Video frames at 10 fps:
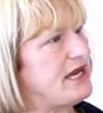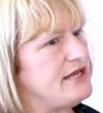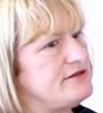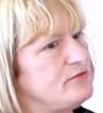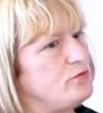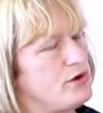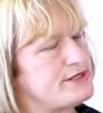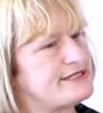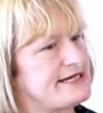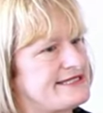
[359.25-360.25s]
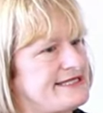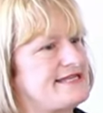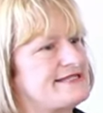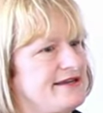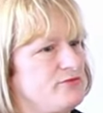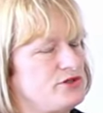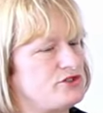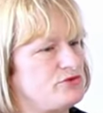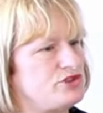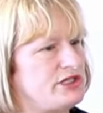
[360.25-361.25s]
and what success they
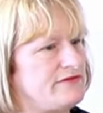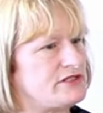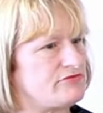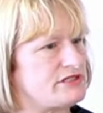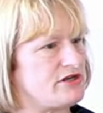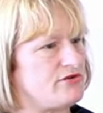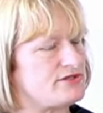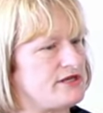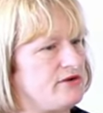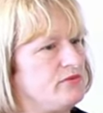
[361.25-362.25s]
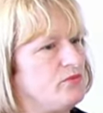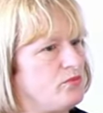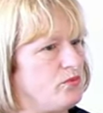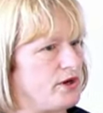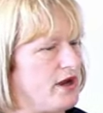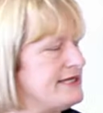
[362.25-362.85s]
want to achieve as a result. So what